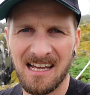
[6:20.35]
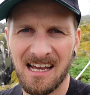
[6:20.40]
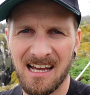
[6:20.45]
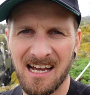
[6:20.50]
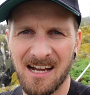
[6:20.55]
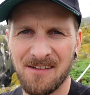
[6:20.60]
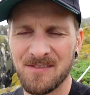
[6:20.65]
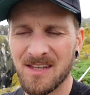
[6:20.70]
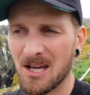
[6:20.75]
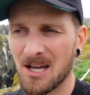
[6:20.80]

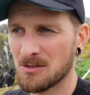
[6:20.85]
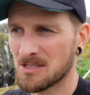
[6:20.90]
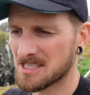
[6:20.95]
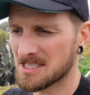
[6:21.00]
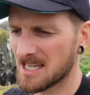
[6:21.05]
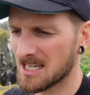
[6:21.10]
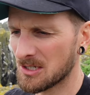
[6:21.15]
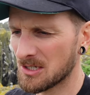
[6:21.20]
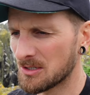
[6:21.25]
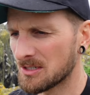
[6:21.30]
I've now
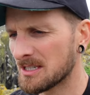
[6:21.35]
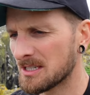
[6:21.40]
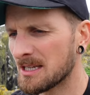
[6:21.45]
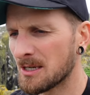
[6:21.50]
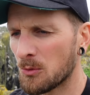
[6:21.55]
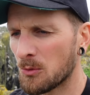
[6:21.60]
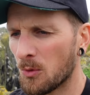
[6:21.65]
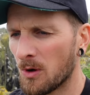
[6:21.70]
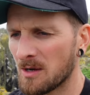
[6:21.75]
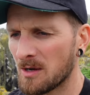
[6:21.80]
stuck on
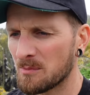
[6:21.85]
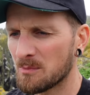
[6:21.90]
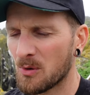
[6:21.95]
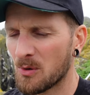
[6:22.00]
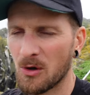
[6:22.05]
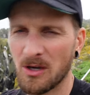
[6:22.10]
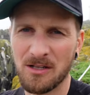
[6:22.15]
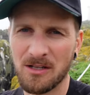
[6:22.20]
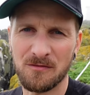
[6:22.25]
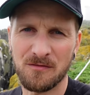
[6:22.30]
the
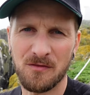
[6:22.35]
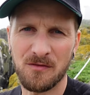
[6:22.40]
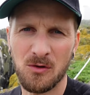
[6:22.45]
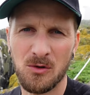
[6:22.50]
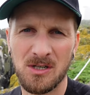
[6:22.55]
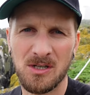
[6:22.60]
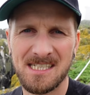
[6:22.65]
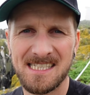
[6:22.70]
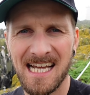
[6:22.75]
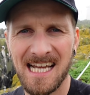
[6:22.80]
1.4
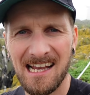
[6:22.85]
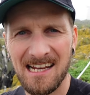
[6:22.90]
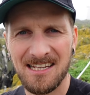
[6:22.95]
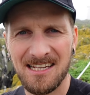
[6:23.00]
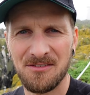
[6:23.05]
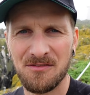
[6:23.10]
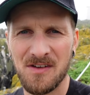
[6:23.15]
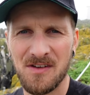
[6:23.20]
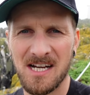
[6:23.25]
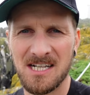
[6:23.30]

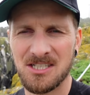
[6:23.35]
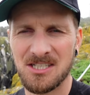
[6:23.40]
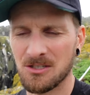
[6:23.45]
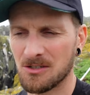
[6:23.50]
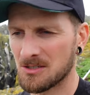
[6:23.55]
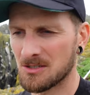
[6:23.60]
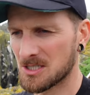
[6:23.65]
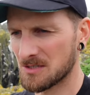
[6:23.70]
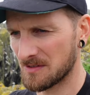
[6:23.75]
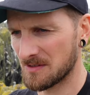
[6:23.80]

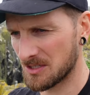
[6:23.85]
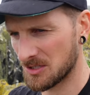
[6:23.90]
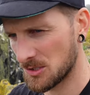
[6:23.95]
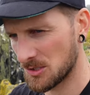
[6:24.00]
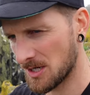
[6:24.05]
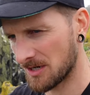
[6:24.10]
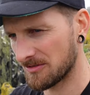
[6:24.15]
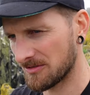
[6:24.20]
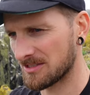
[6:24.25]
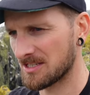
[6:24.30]
teleconverter onto the
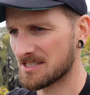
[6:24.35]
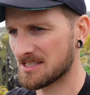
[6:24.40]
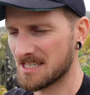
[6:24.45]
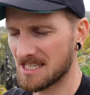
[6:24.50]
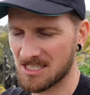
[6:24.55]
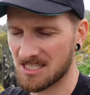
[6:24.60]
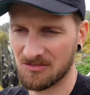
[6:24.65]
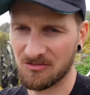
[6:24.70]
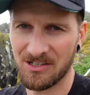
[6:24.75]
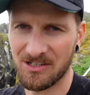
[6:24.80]
200 to
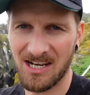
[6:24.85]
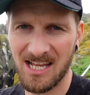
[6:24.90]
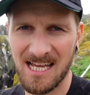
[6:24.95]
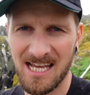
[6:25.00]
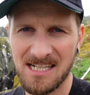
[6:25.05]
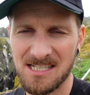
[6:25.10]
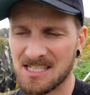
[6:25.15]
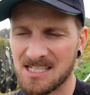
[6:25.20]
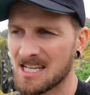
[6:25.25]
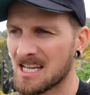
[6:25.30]
600
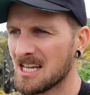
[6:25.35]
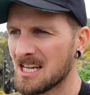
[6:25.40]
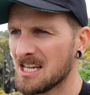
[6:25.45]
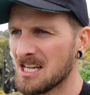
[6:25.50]
lens.